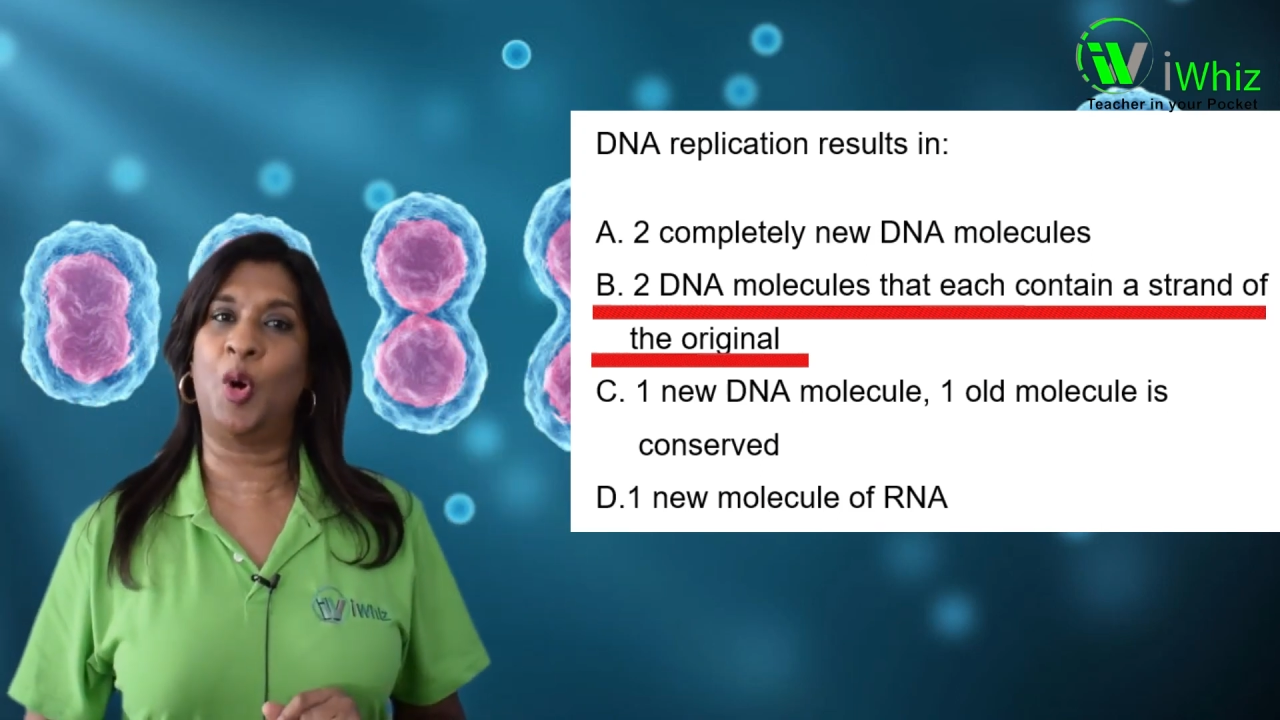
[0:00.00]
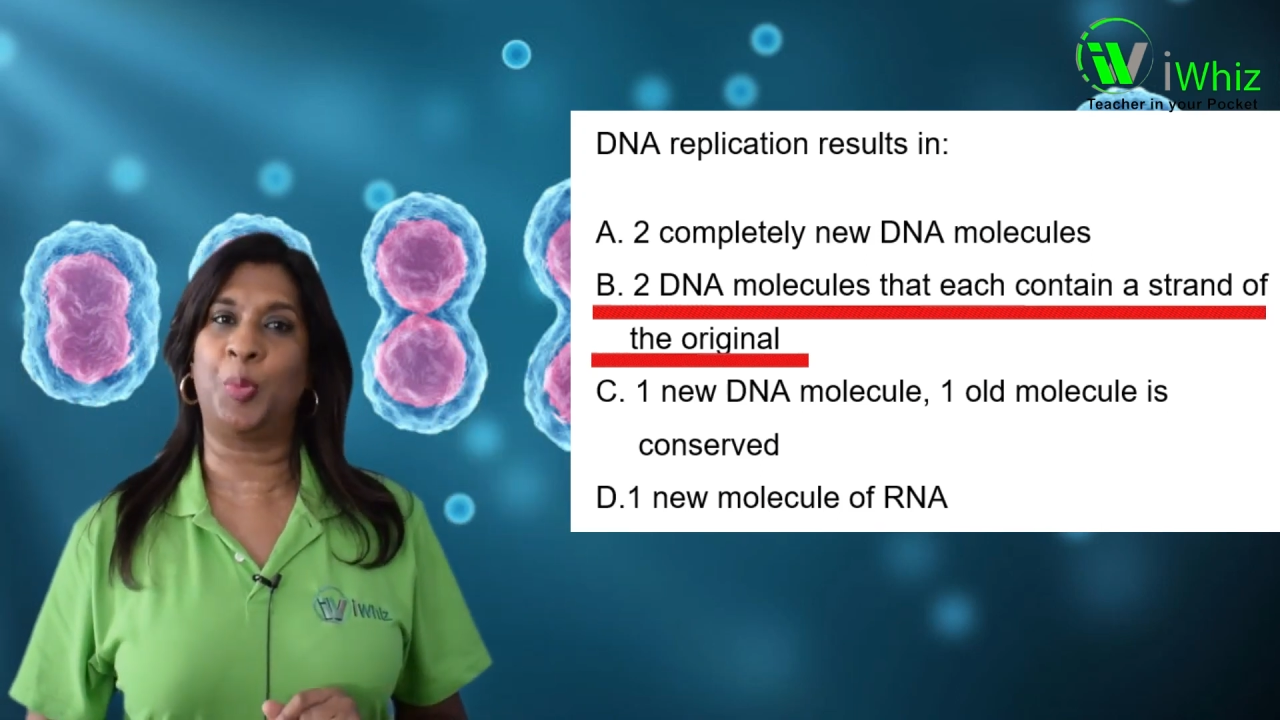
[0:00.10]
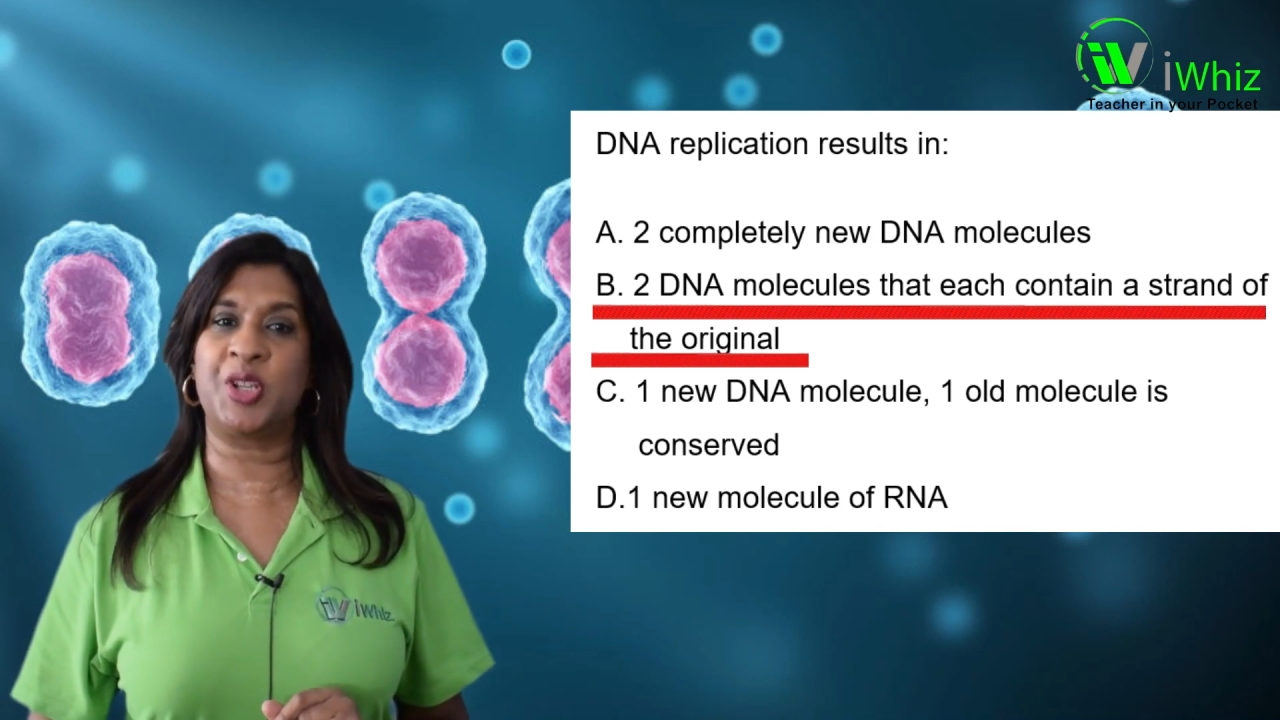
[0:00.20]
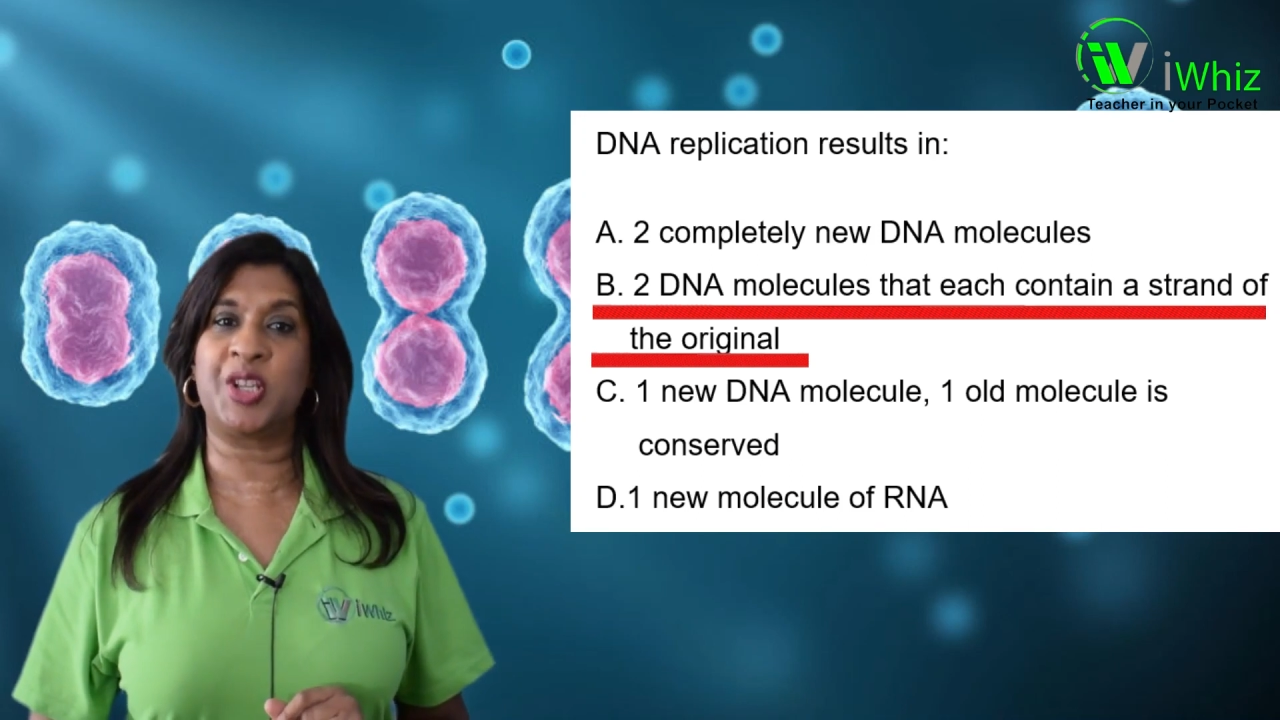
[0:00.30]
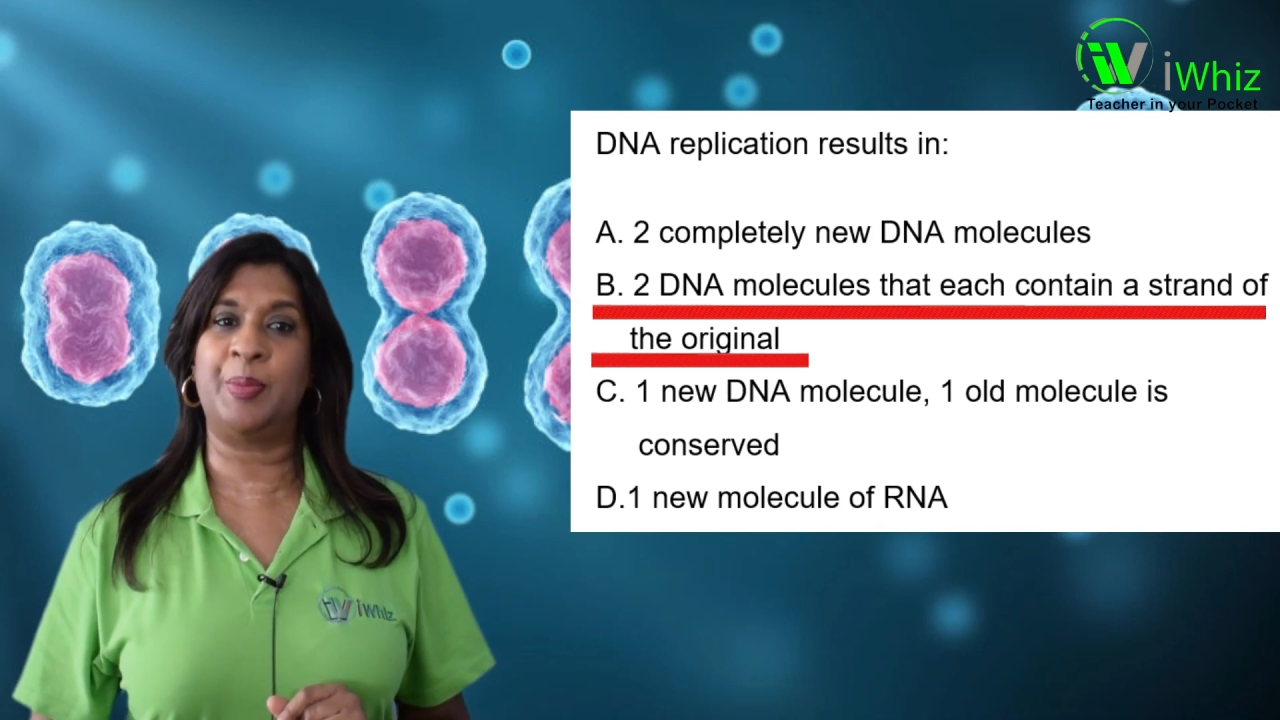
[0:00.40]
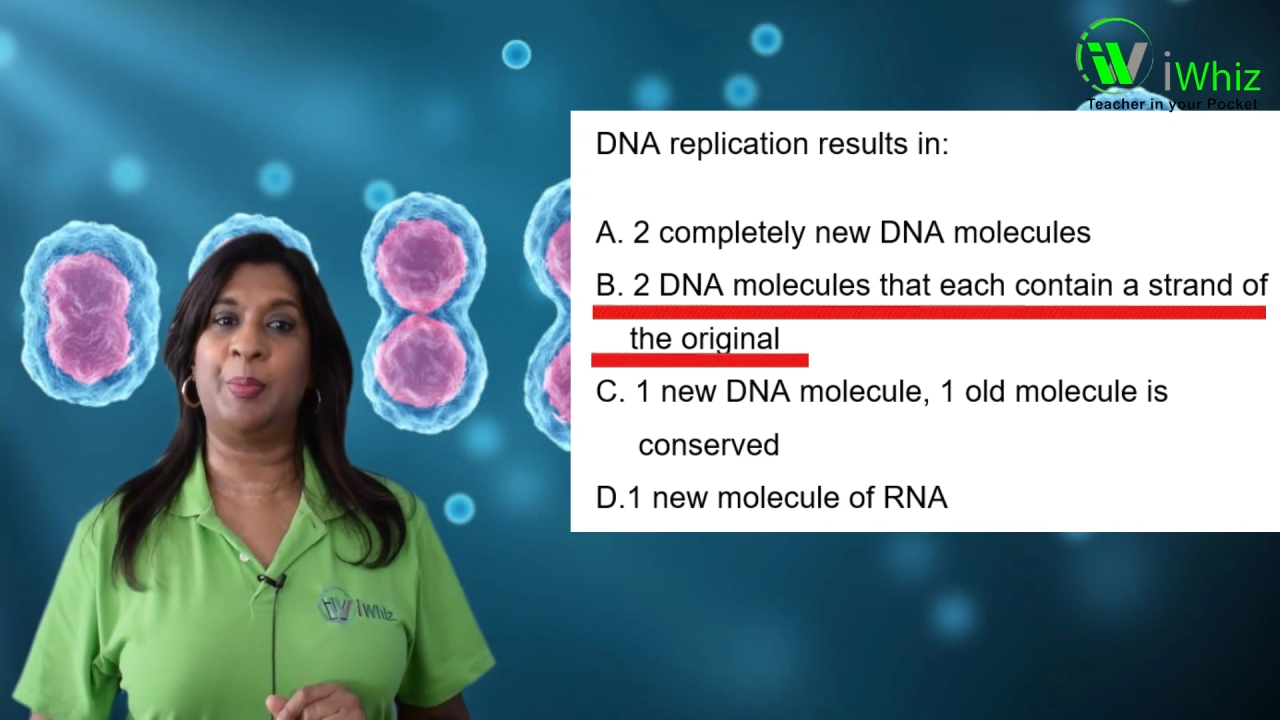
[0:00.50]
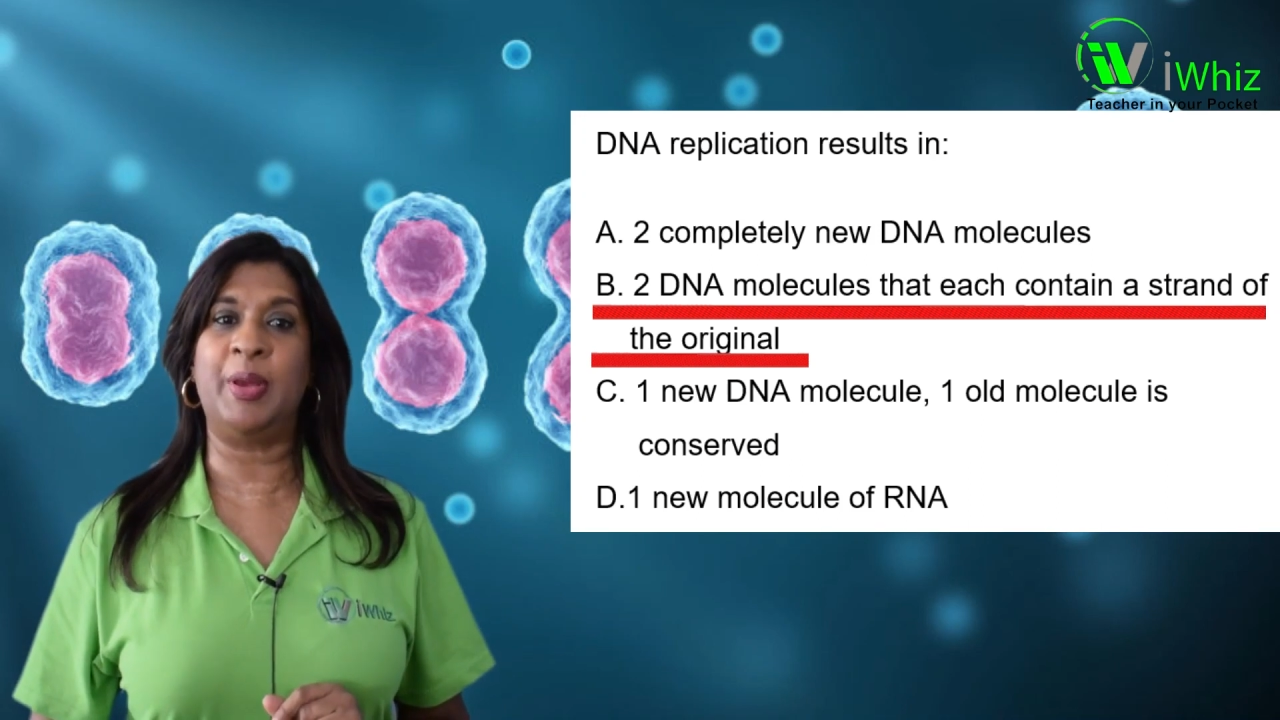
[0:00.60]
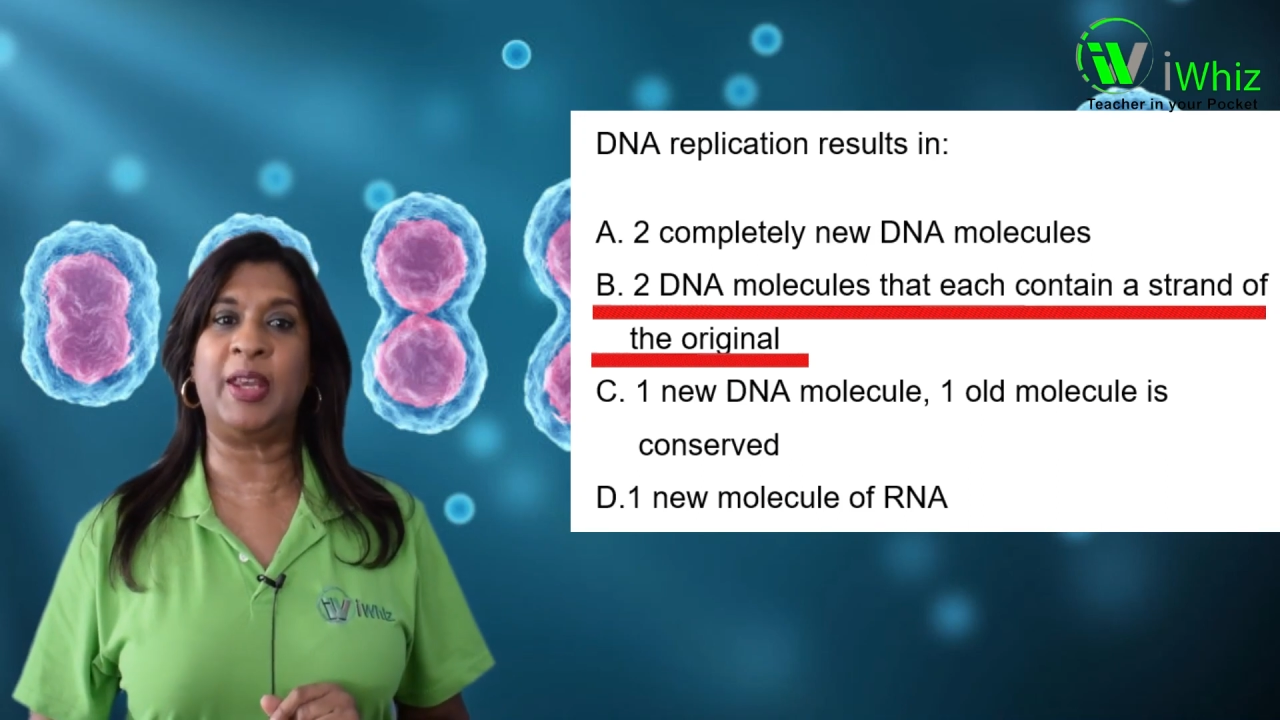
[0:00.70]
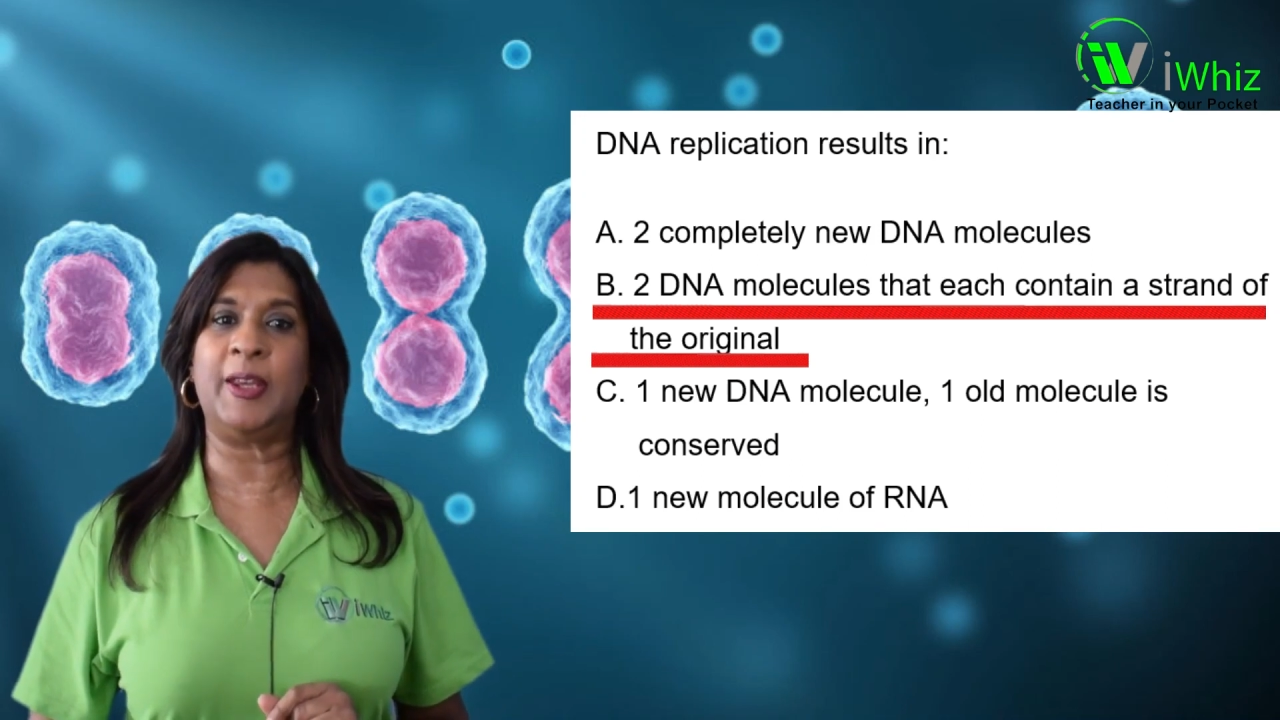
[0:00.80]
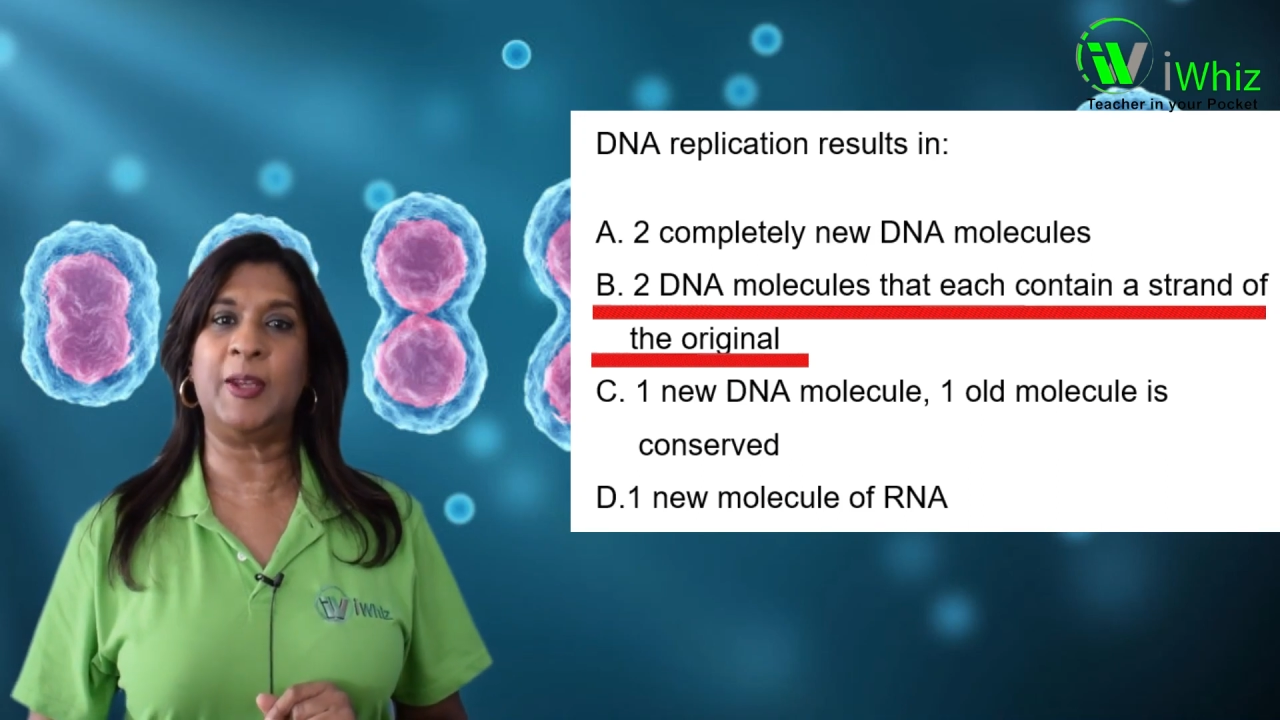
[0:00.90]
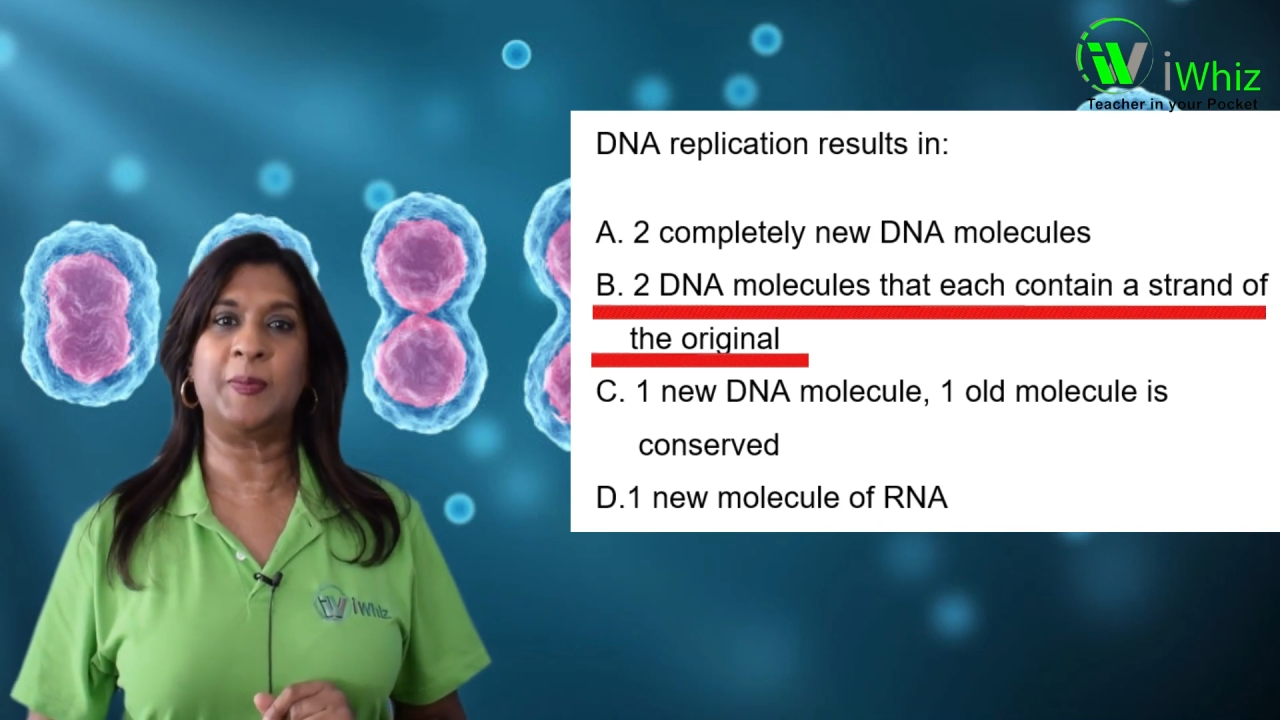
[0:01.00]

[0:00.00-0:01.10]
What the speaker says: option B.